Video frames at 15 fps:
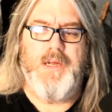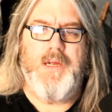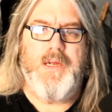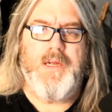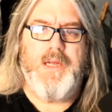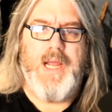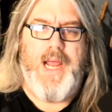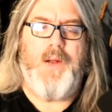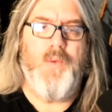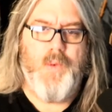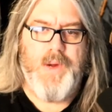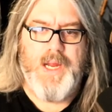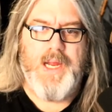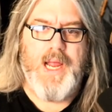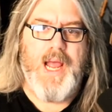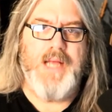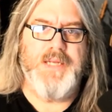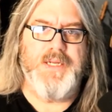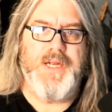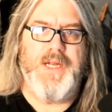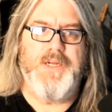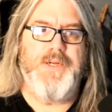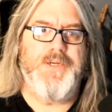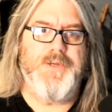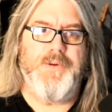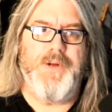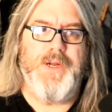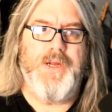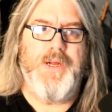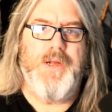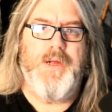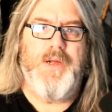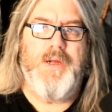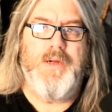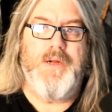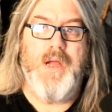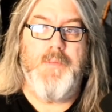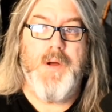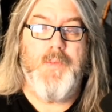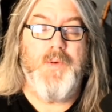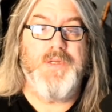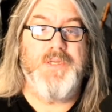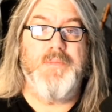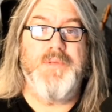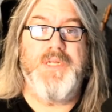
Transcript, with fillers: can we as an industry come up with some